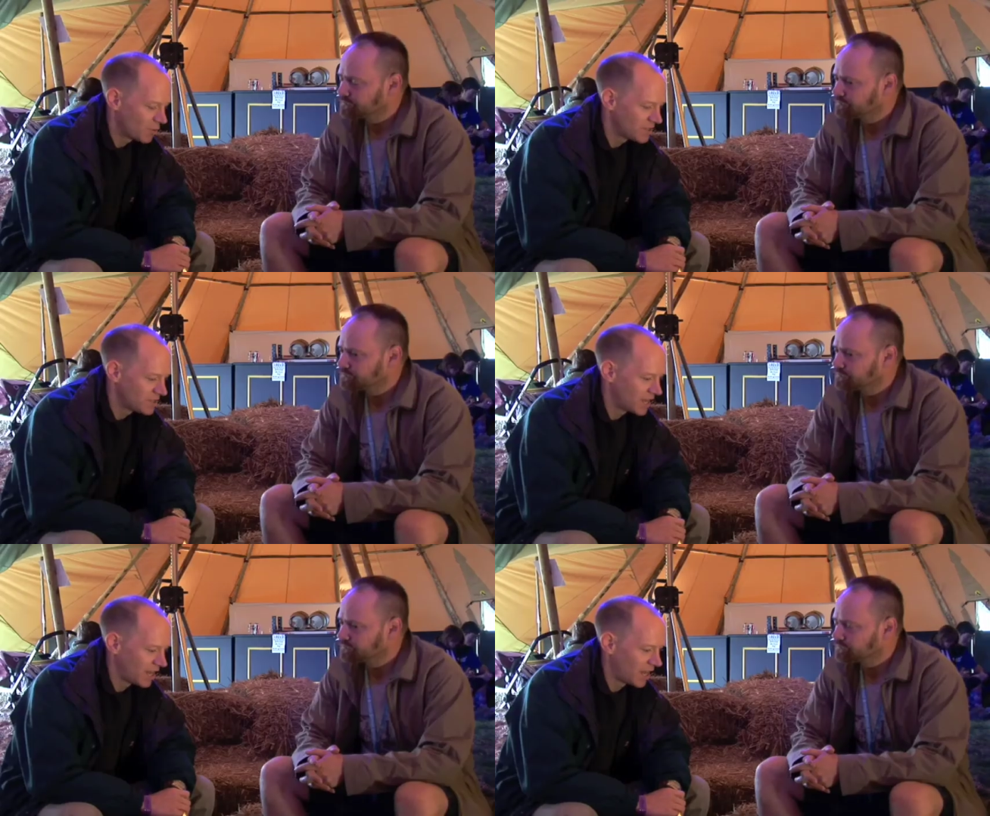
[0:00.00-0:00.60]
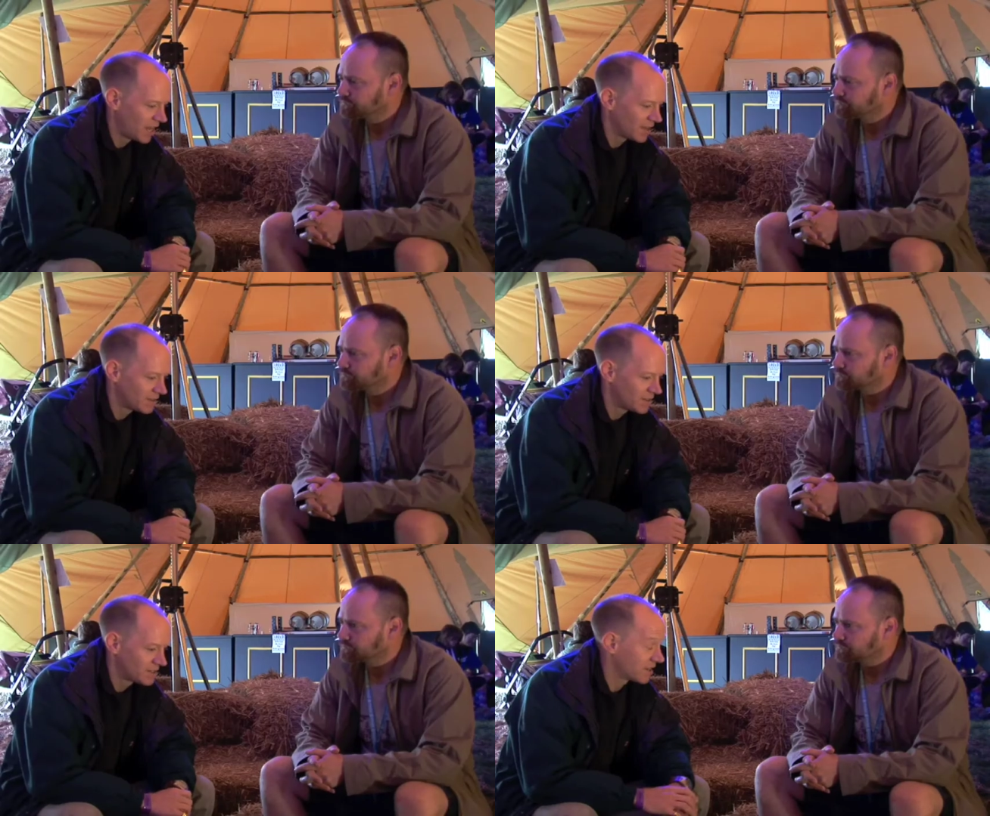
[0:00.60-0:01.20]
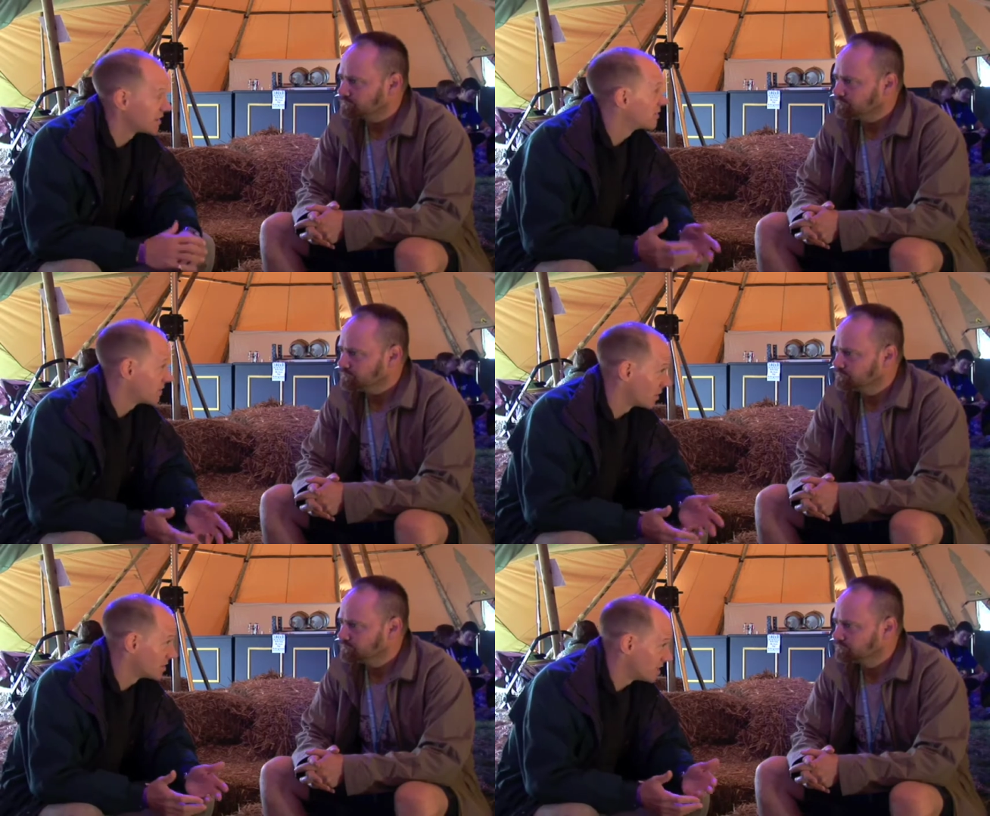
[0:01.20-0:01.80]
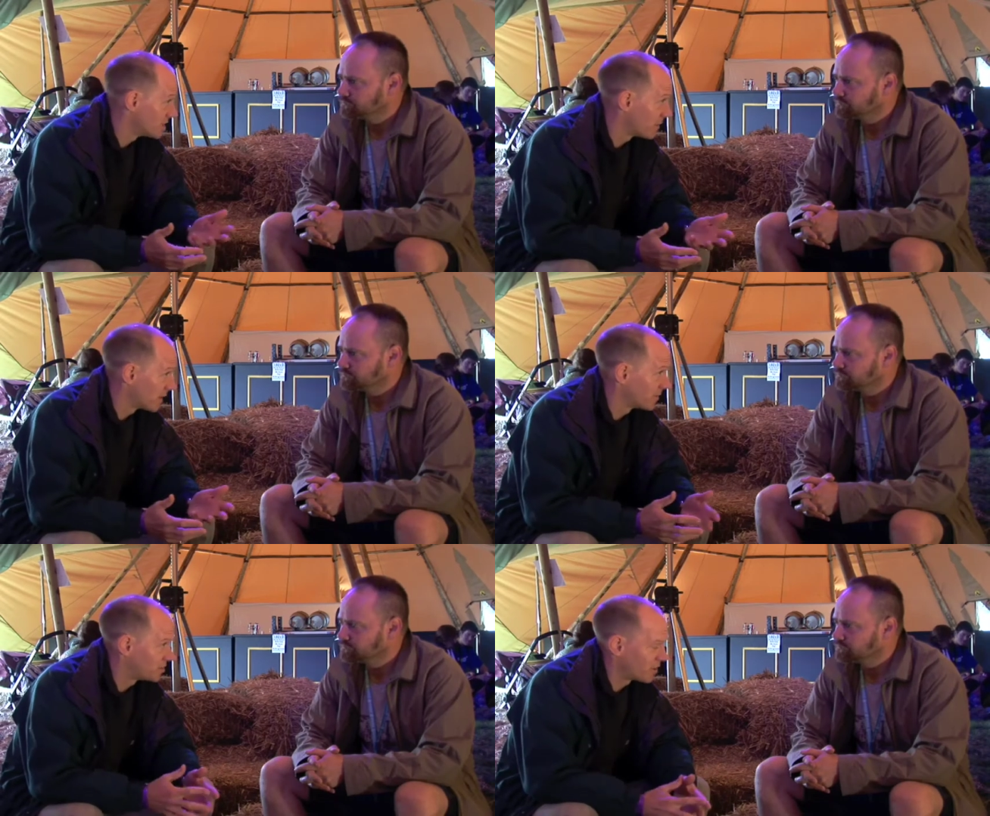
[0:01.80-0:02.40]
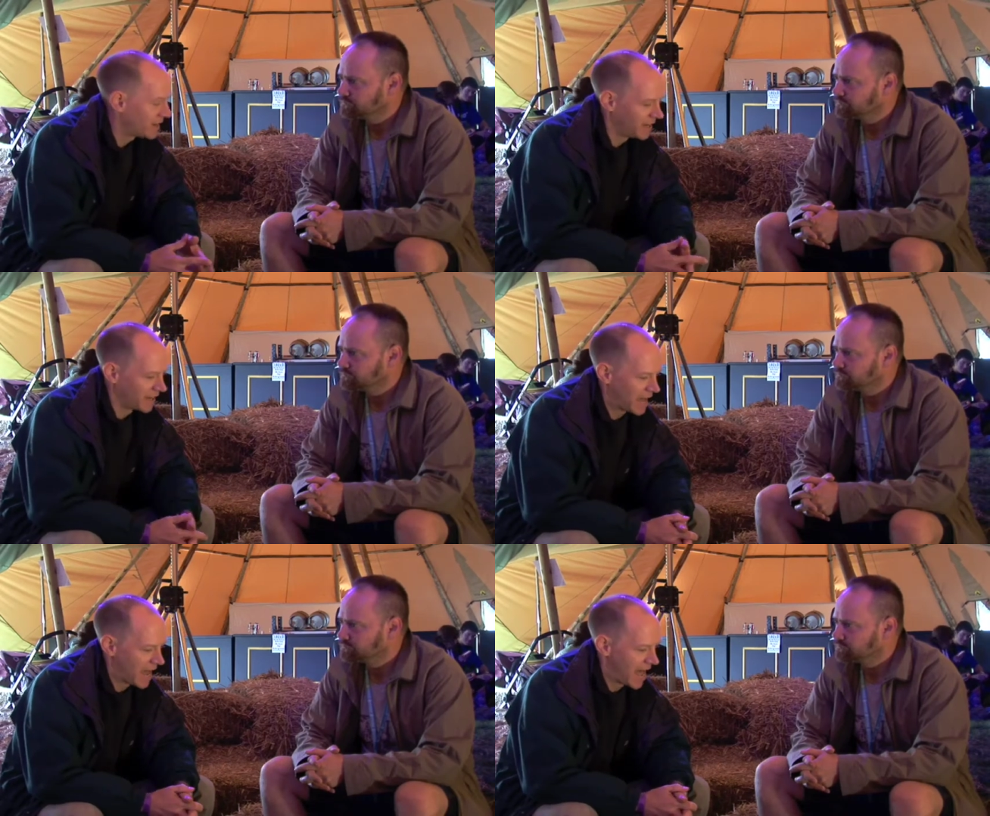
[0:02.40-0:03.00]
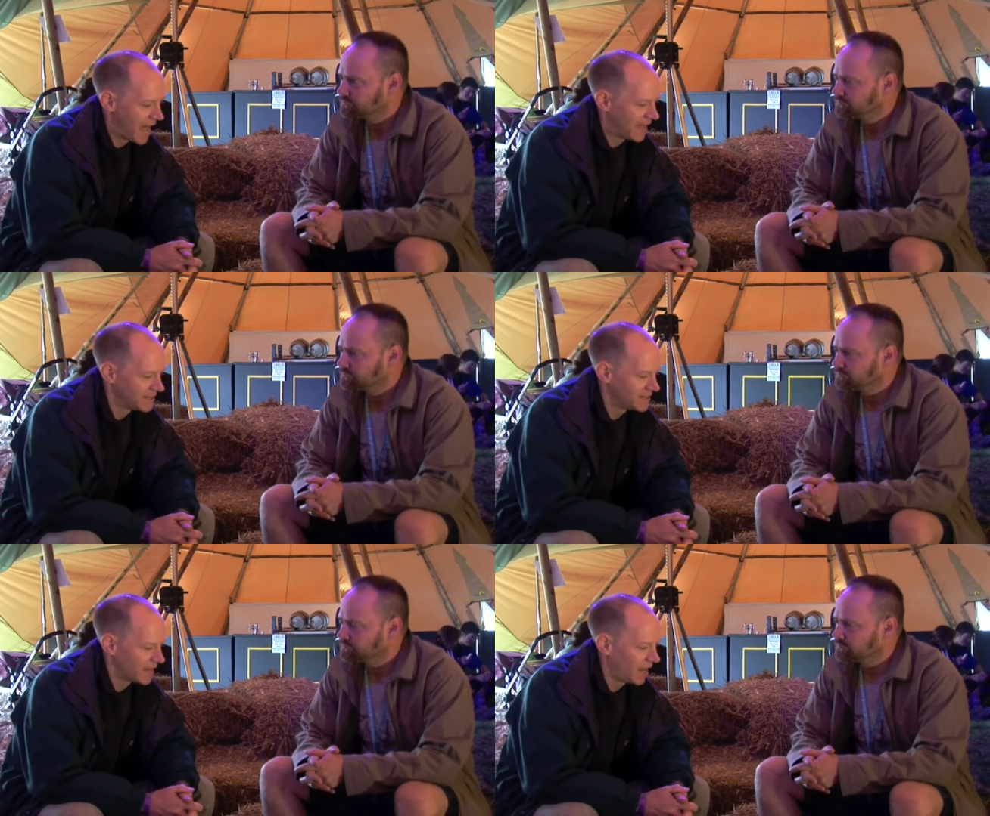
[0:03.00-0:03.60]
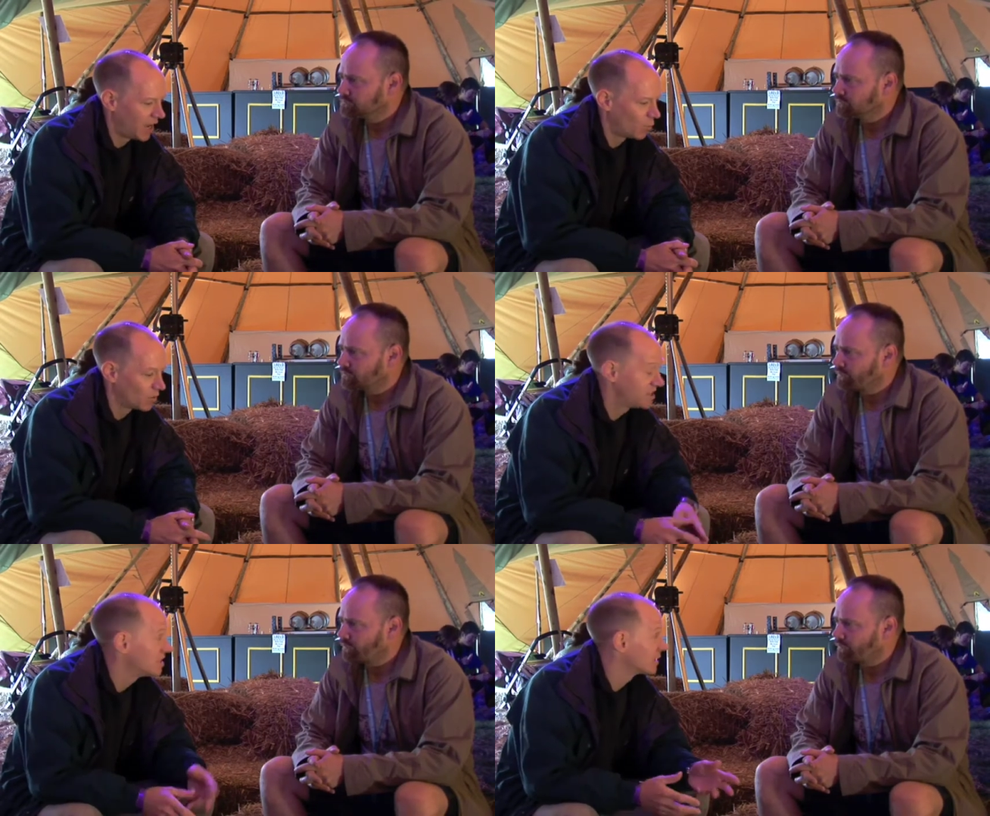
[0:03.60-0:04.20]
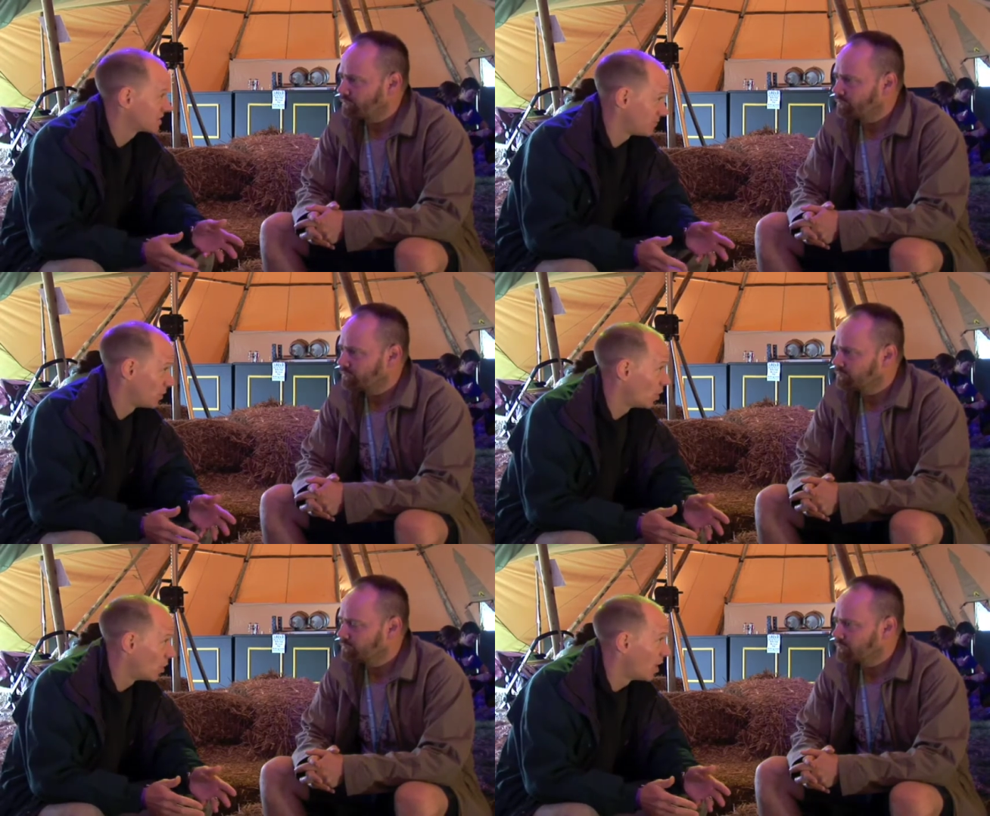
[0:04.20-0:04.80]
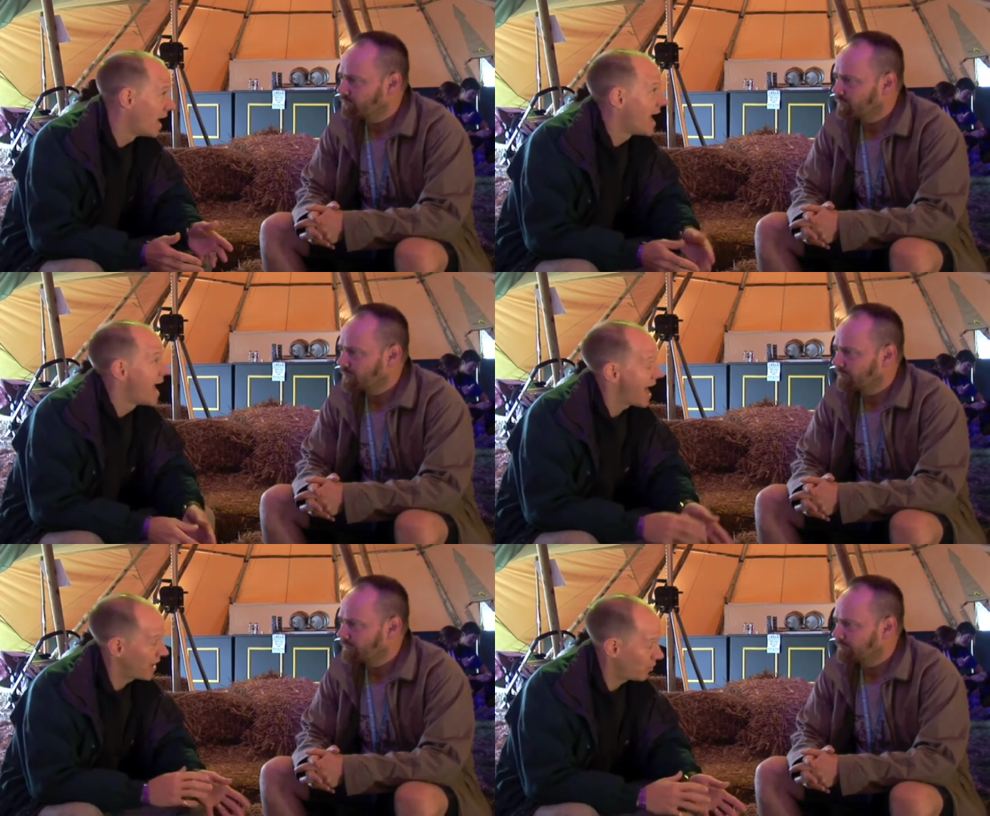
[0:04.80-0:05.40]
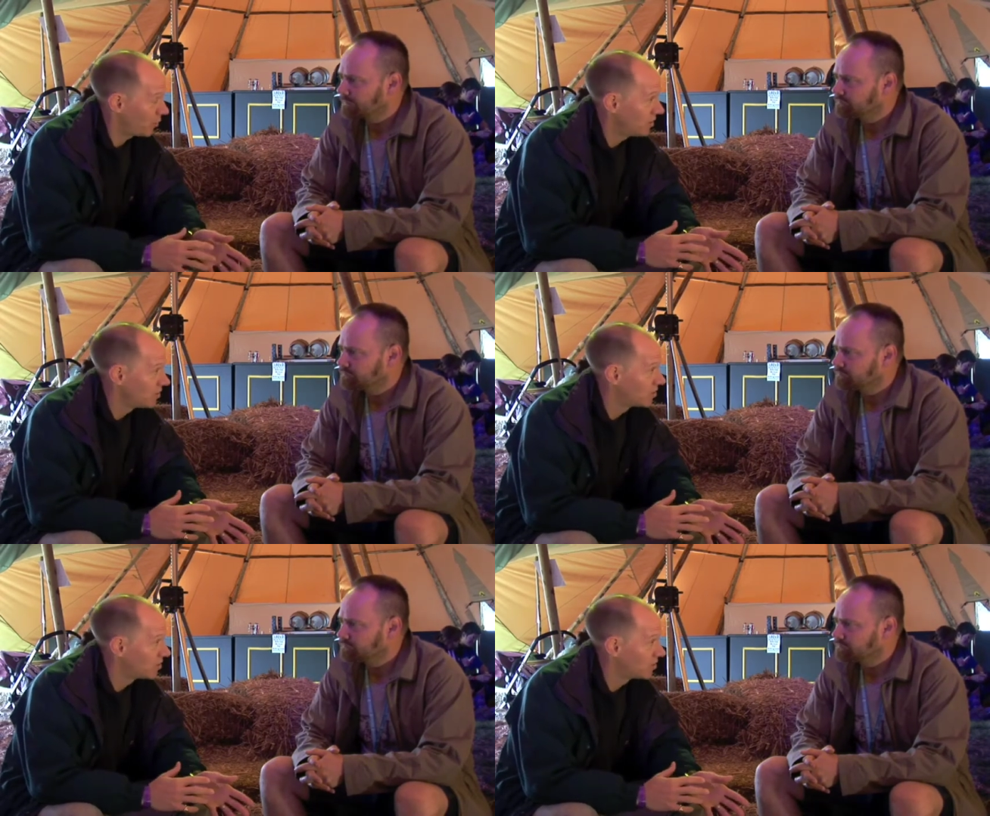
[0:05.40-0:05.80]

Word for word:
Speaker 1: was uh, studying theology as part of my training and uh, wanted to explore how you